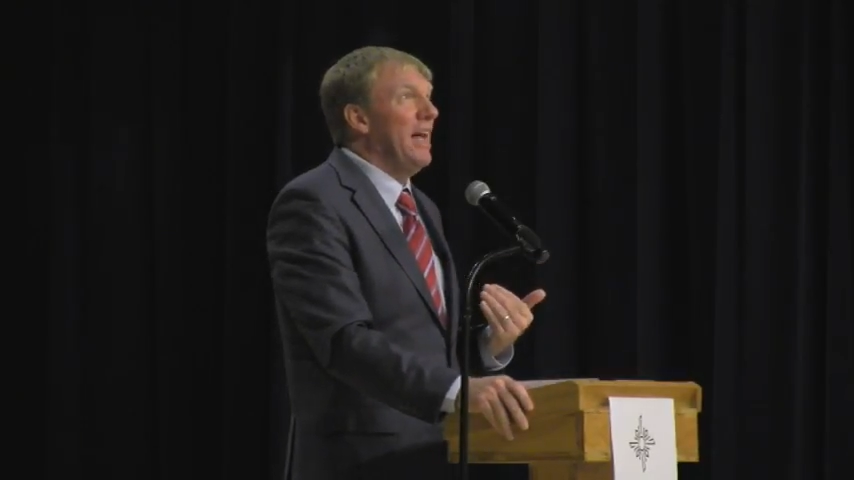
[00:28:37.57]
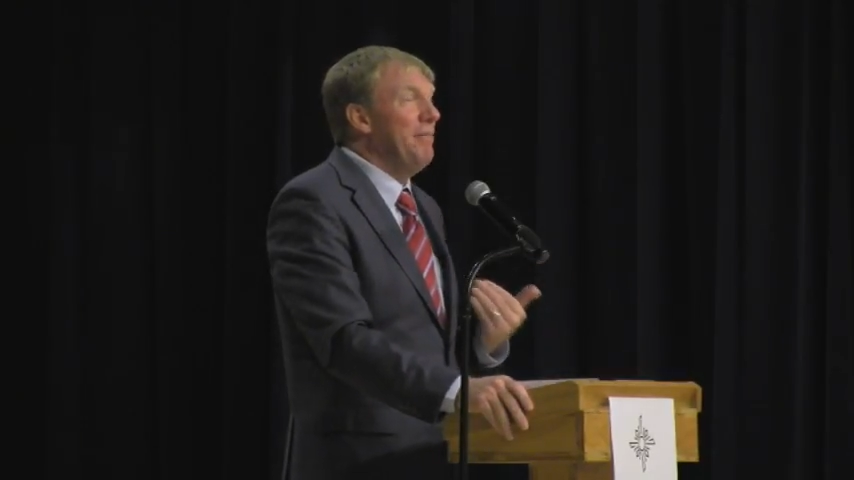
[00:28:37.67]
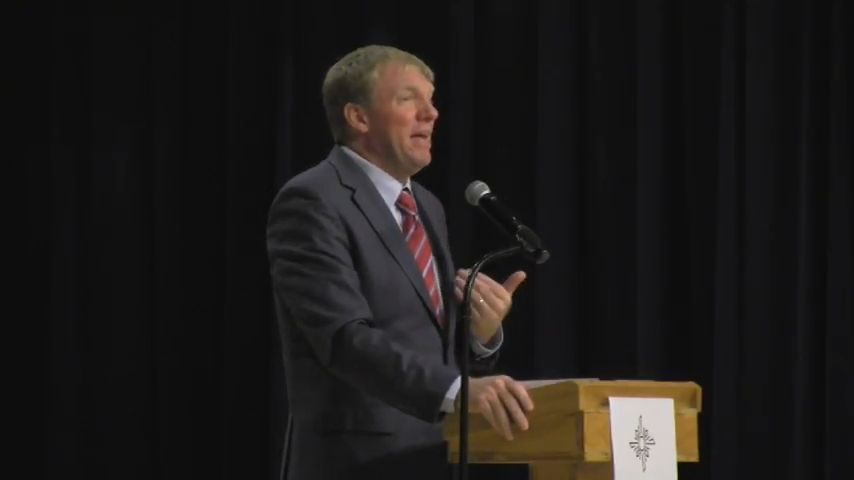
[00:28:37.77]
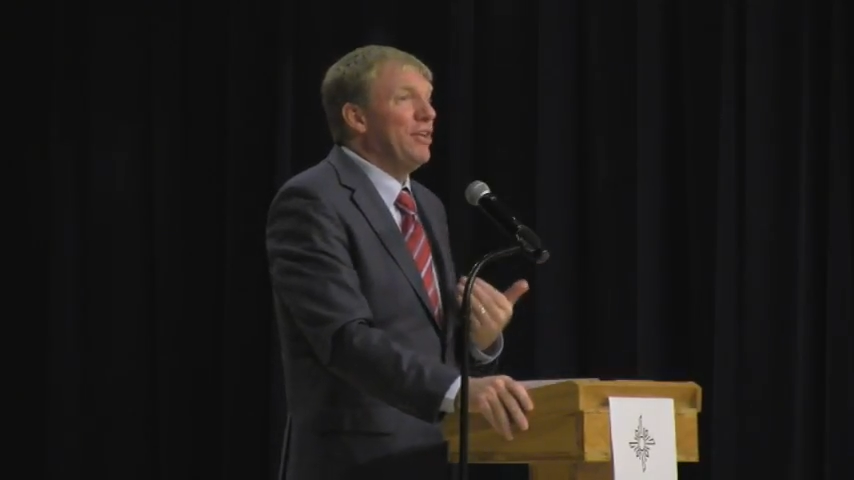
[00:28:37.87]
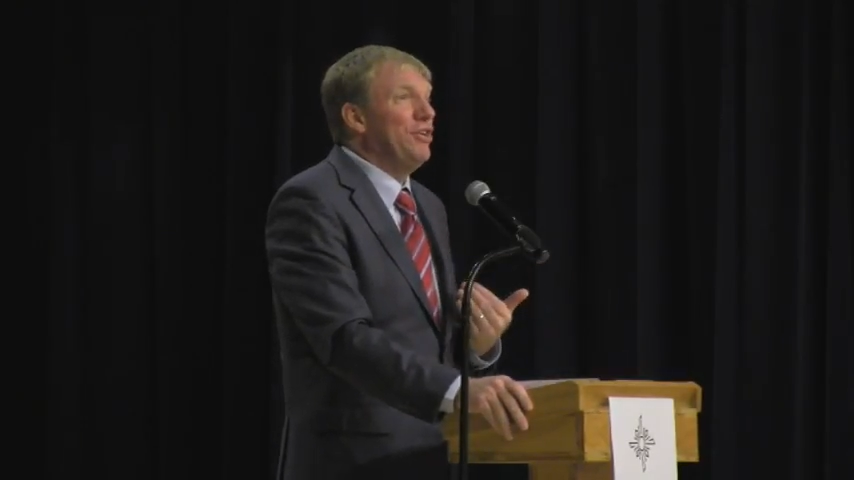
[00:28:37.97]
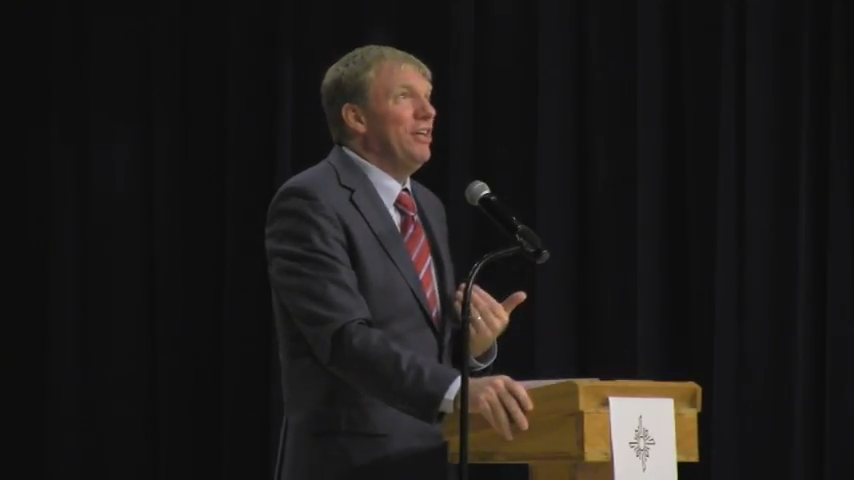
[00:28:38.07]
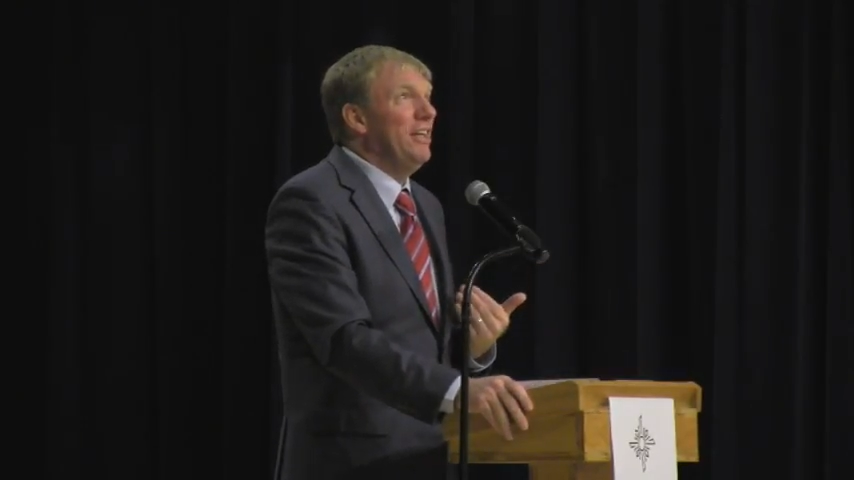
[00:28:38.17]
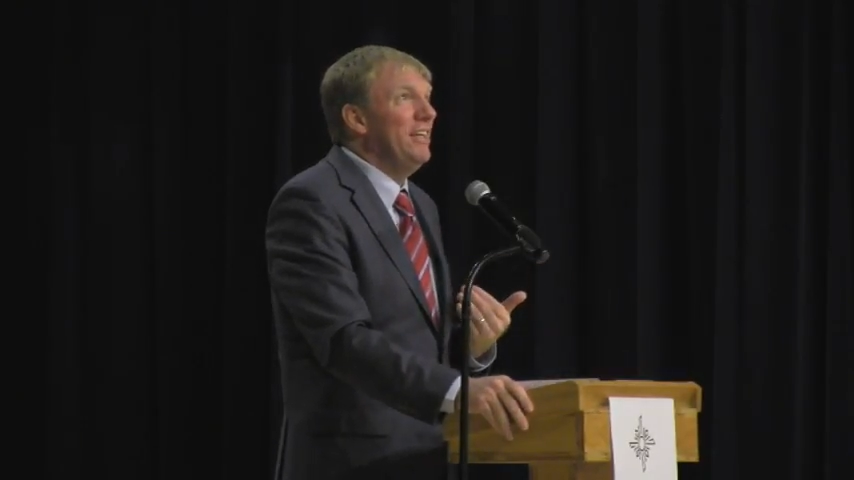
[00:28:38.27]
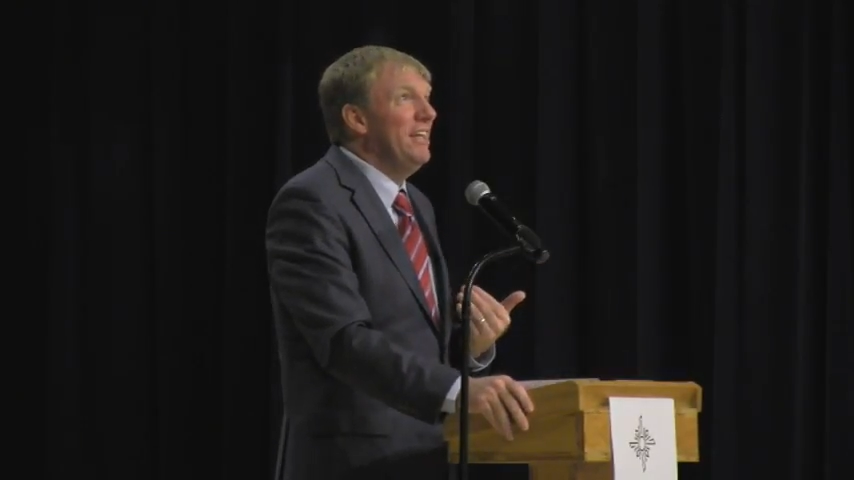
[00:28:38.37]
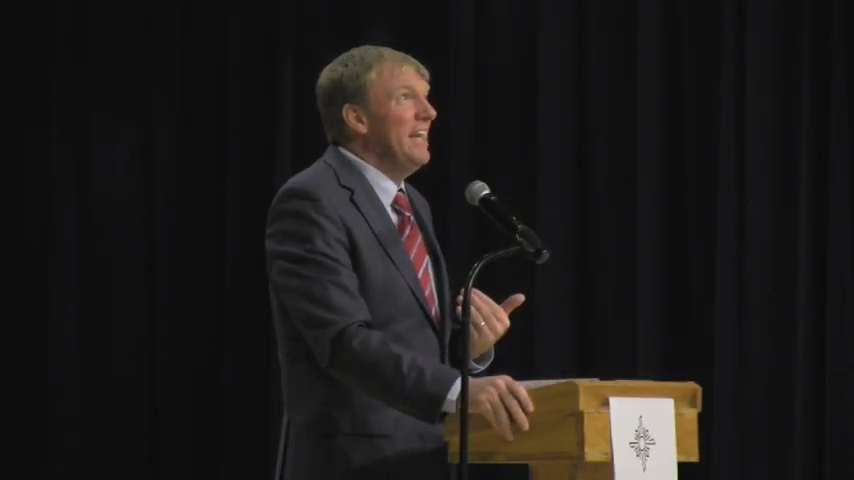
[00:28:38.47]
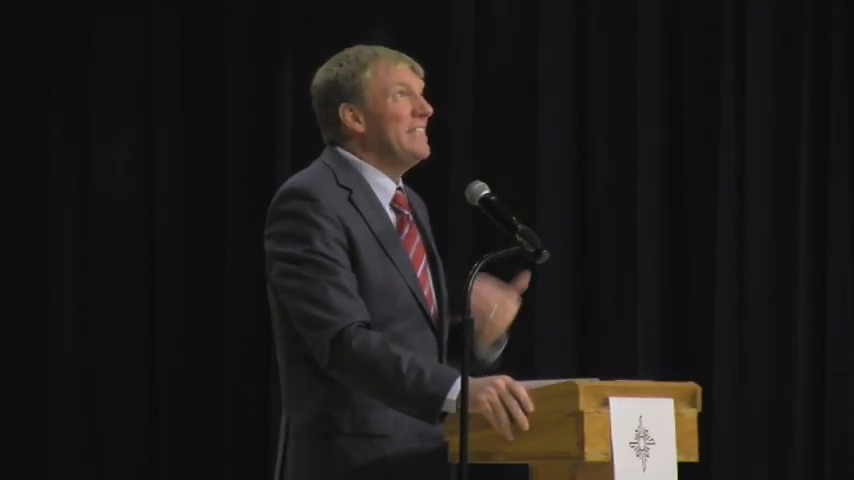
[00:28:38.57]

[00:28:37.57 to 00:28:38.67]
I'm not good.